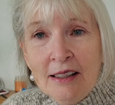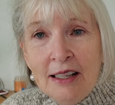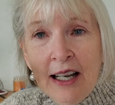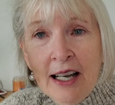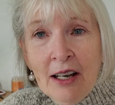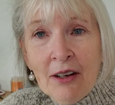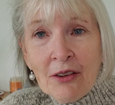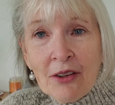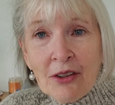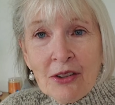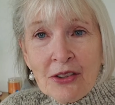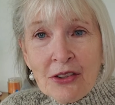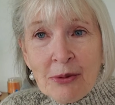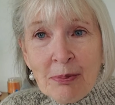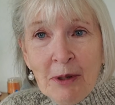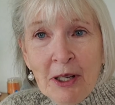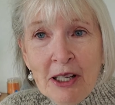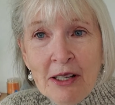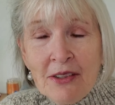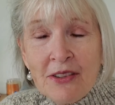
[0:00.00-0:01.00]
outer
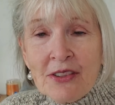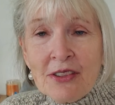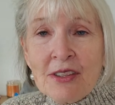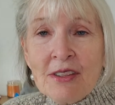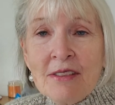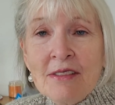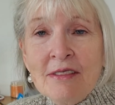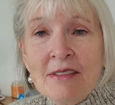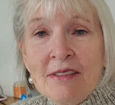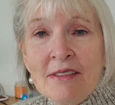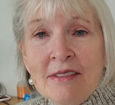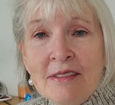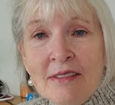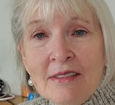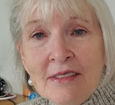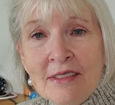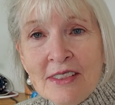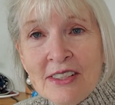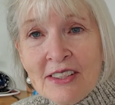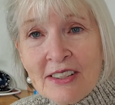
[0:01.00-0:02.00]
space
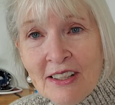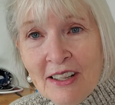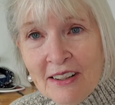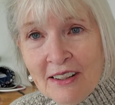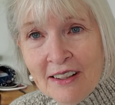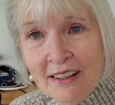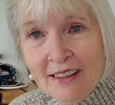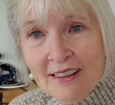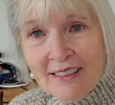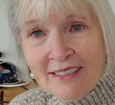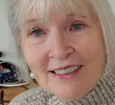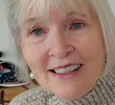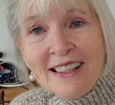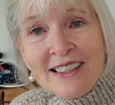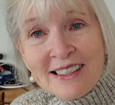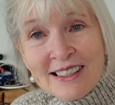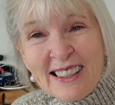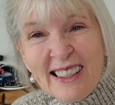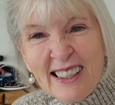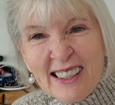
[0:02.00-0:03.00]
saga,
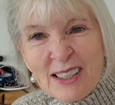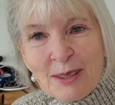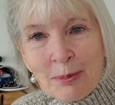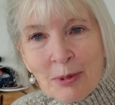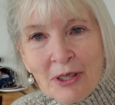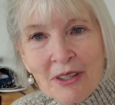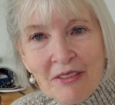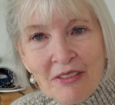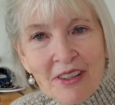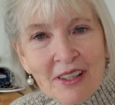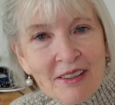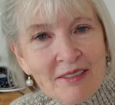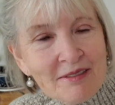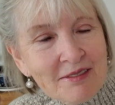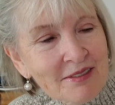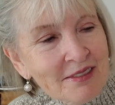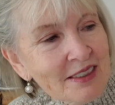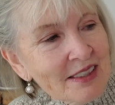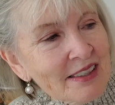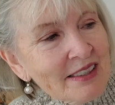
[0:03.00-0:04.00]
it's pretty fun.
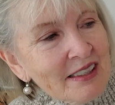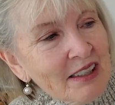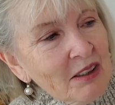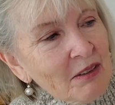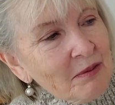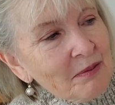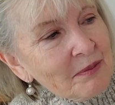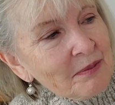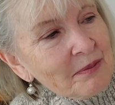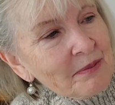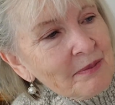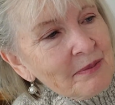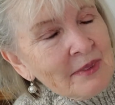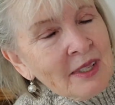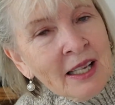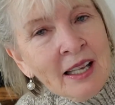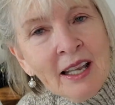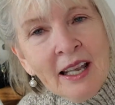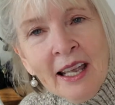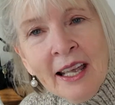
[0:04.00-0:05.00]
So,
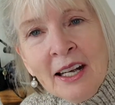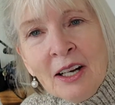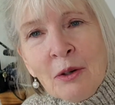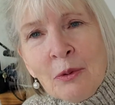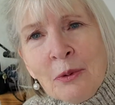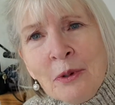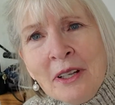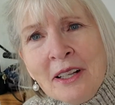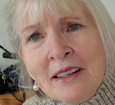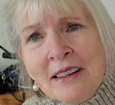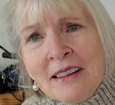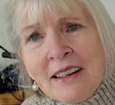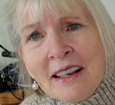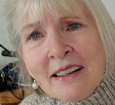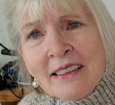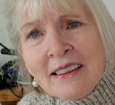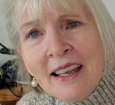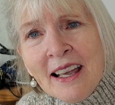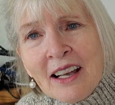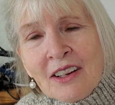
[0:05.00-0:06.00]
and I really
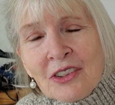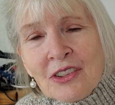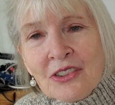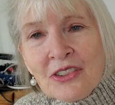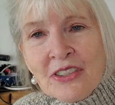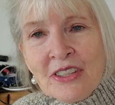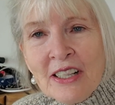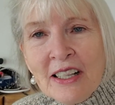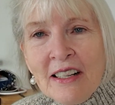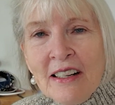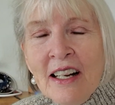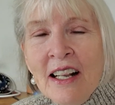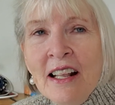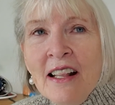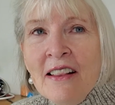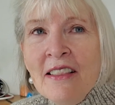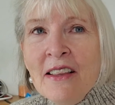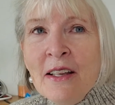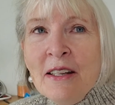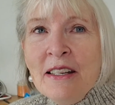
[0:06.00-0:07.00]
like the actors in it.
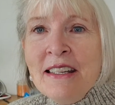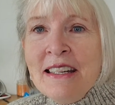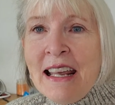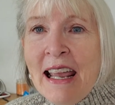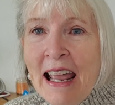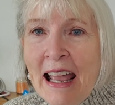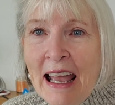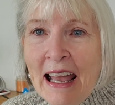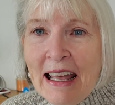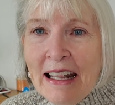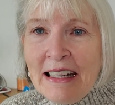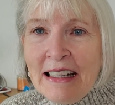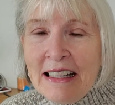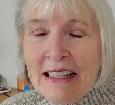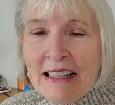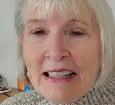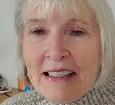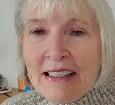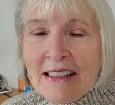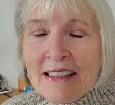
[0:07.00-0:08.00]
The dad
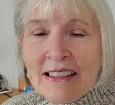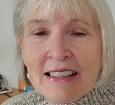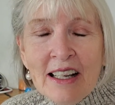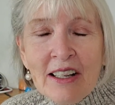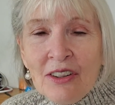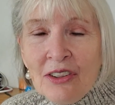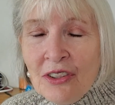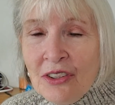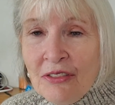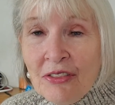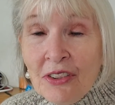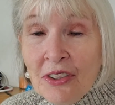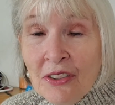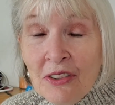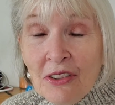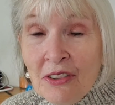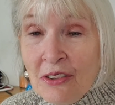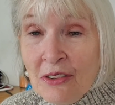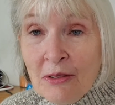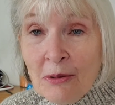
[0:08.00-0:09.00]
is, I don't know if
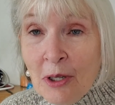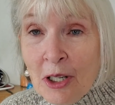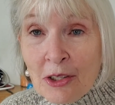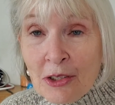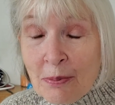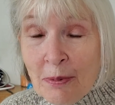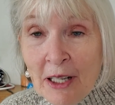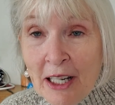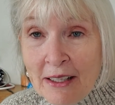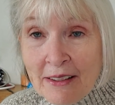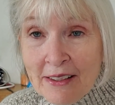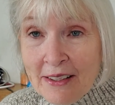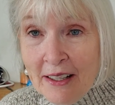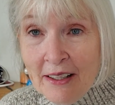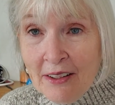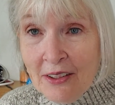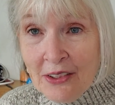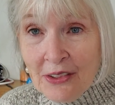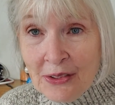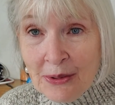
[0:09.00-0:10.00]
you watch Black
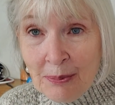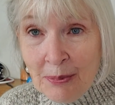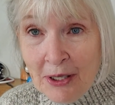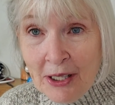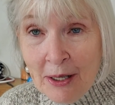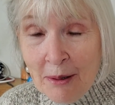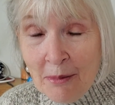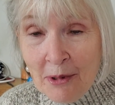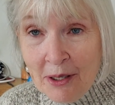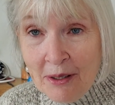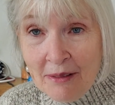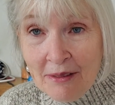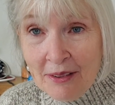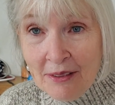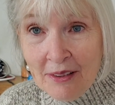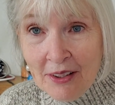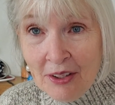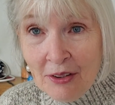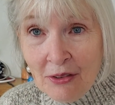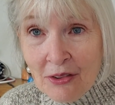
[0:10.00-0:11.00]
Sails, but I'm a
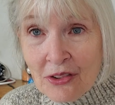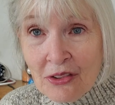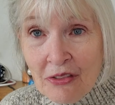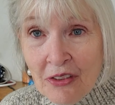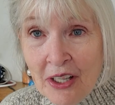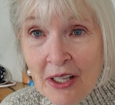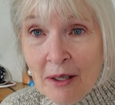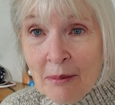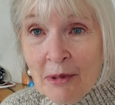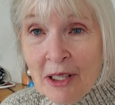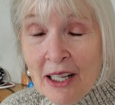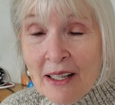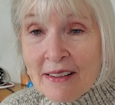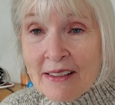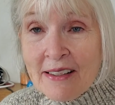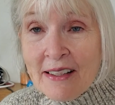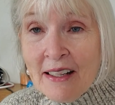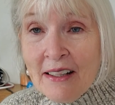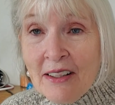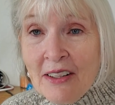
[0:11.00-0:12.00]
huge fan of Black
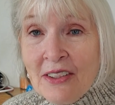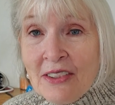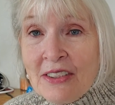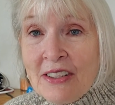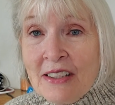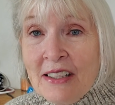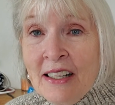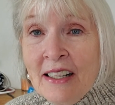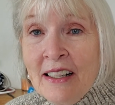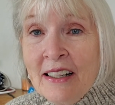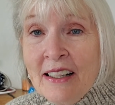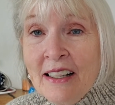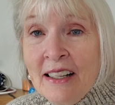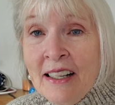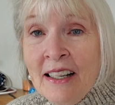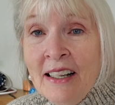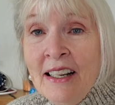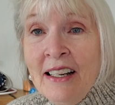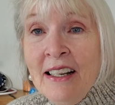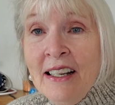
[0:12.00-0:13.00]
Sails, and
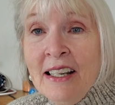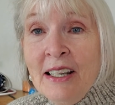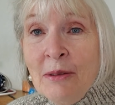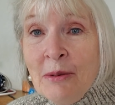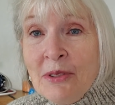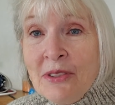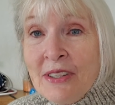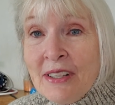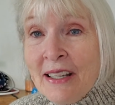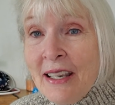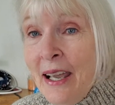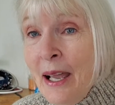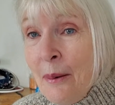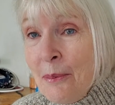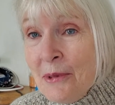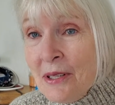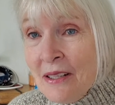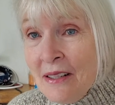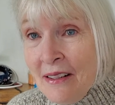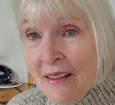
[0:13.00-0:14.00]
he was the
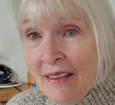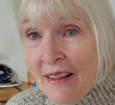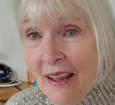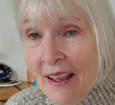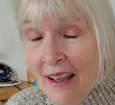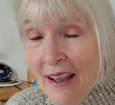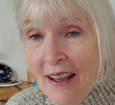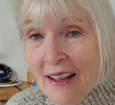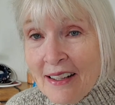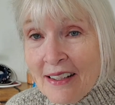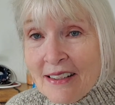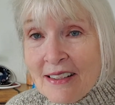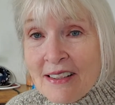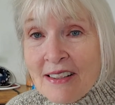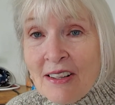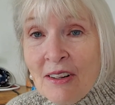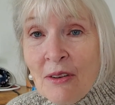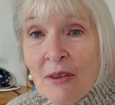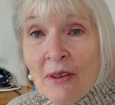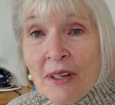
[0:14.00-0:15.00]
captain in that,
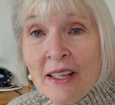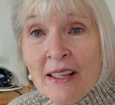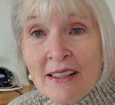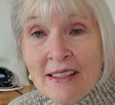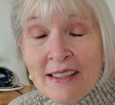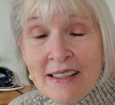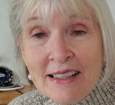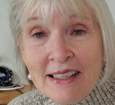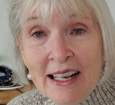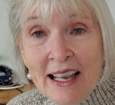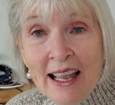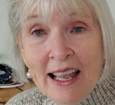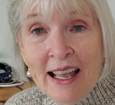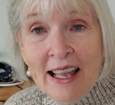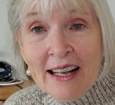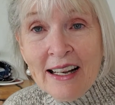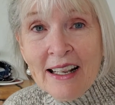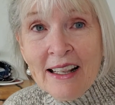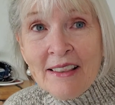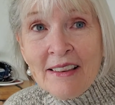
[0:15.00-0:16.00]
so he's the
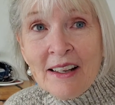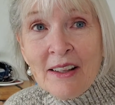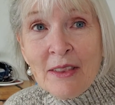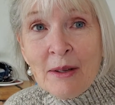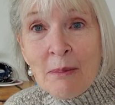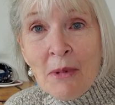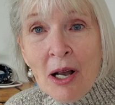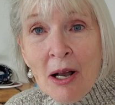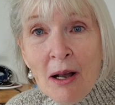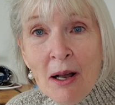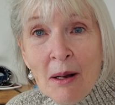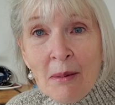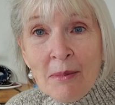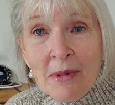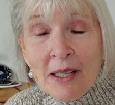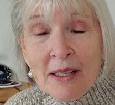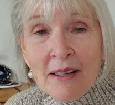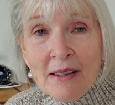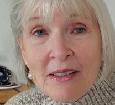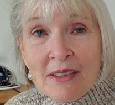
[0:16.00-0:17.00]
dad. And then the mom
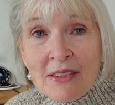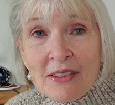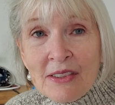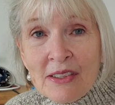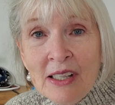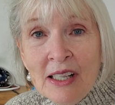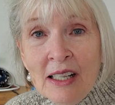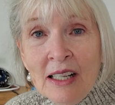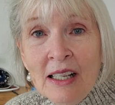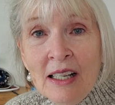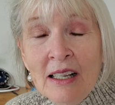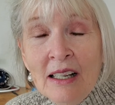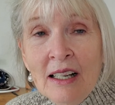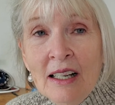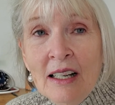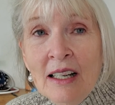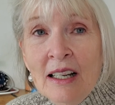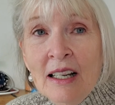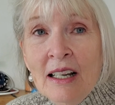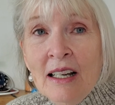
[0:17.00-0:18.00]
is
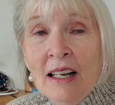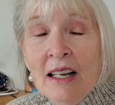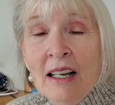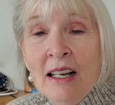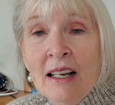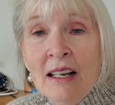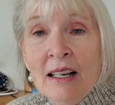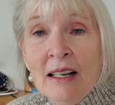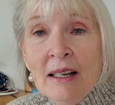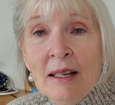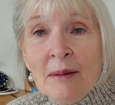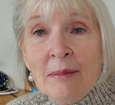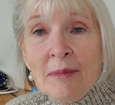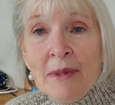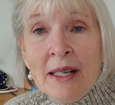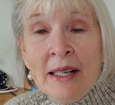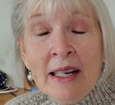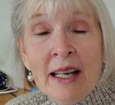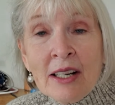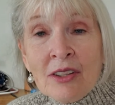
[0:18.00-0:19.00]
an
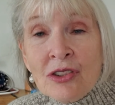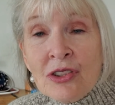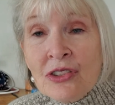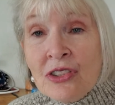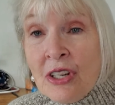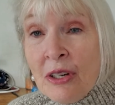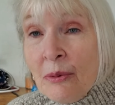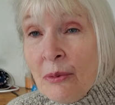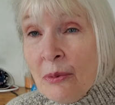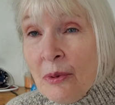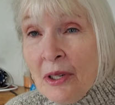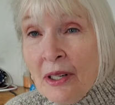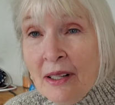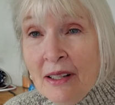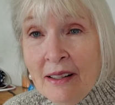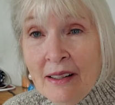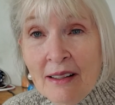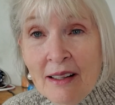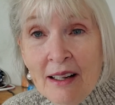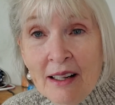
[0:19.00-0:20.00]
actress I
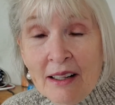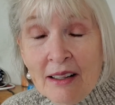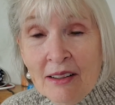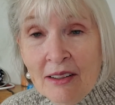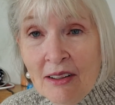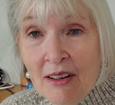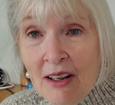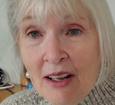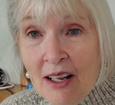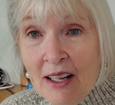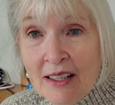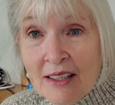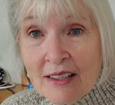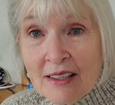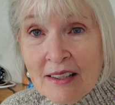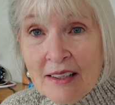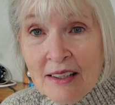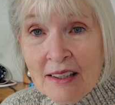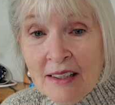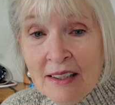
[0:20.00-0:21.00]
really like a lot.
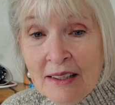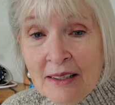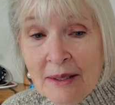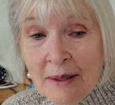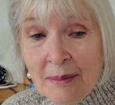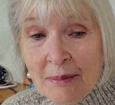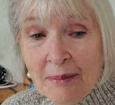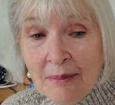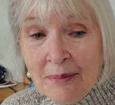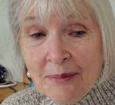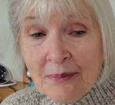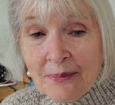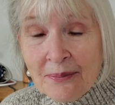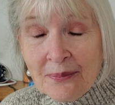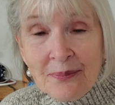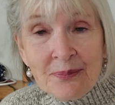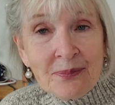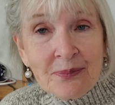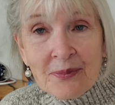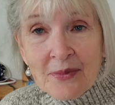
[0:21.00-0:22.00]

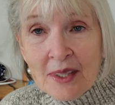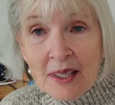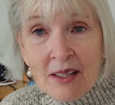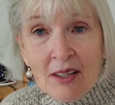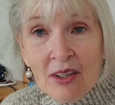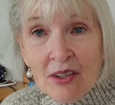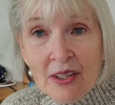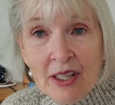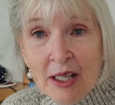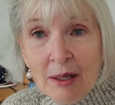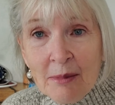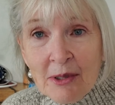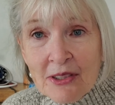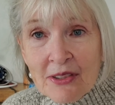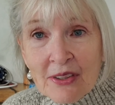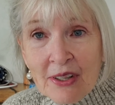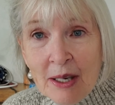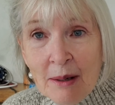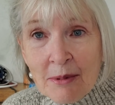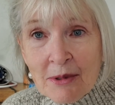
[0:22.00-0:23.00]
Her name
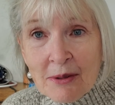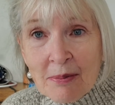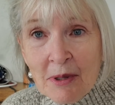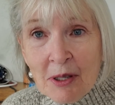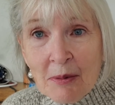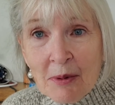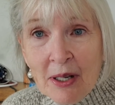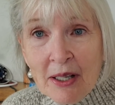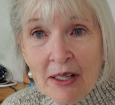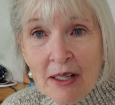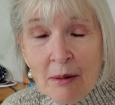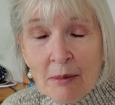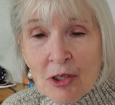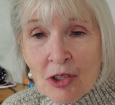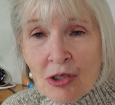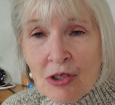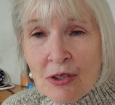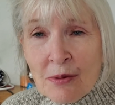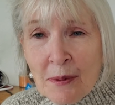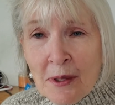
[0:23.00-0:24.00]
escapes me right now, but
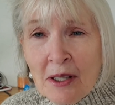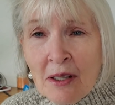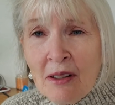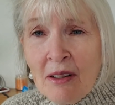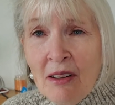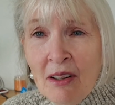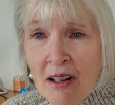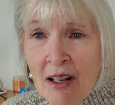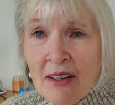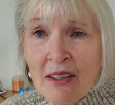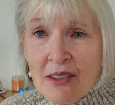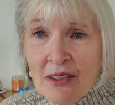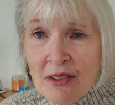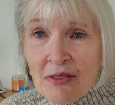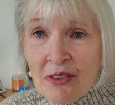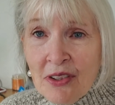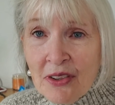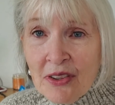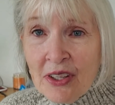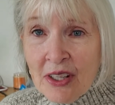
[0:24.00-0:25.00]
she's been in a lot of
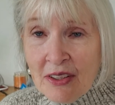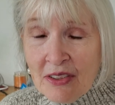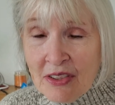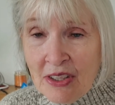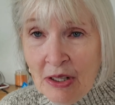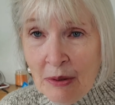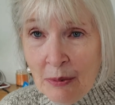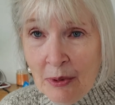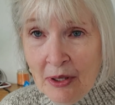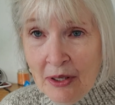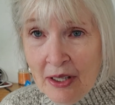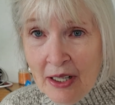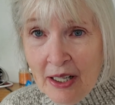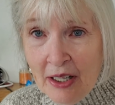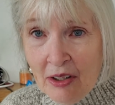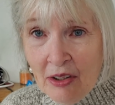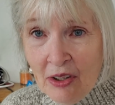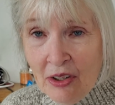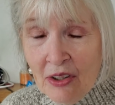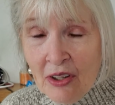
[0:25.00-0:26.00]
different things, and I really
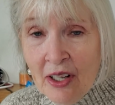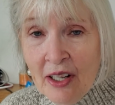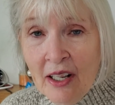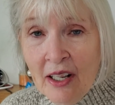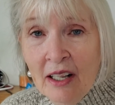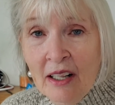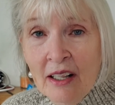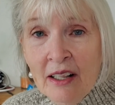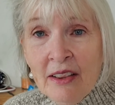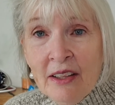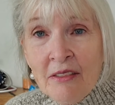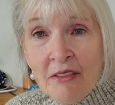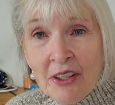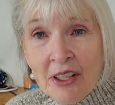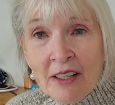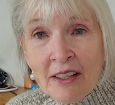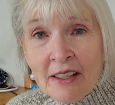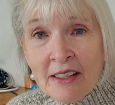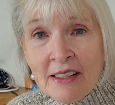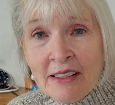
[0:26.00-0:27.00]
like her. The
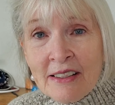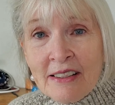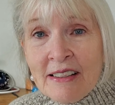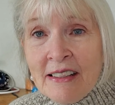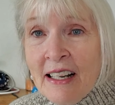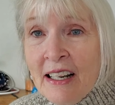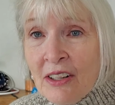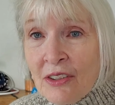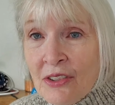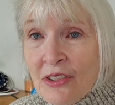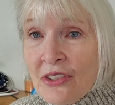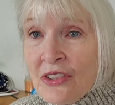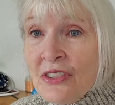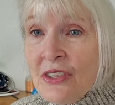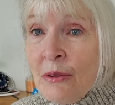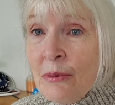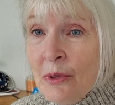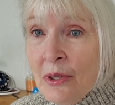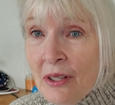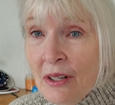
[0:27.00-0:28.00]
villain is an actress
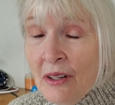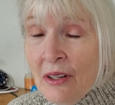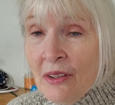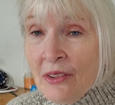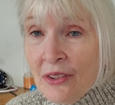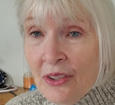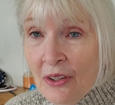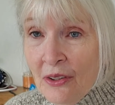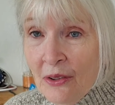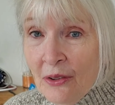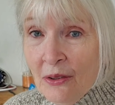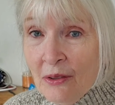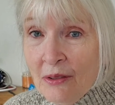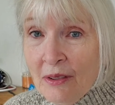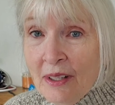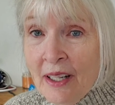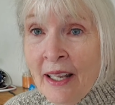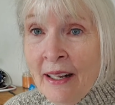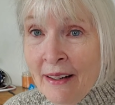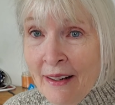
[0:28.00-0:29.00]
that we all know
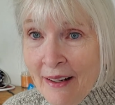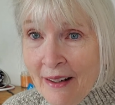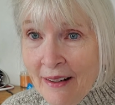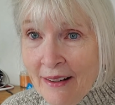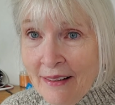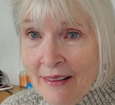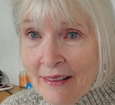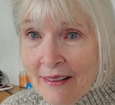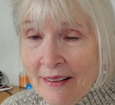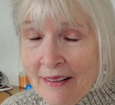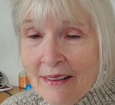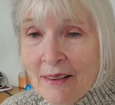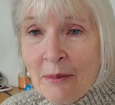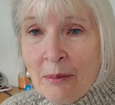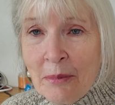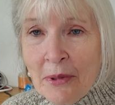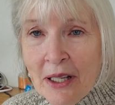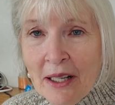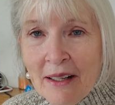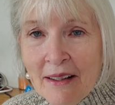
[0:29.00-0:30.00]
and hate,
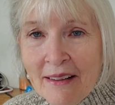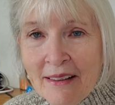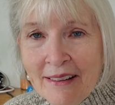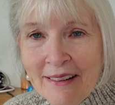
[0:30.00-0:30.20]
but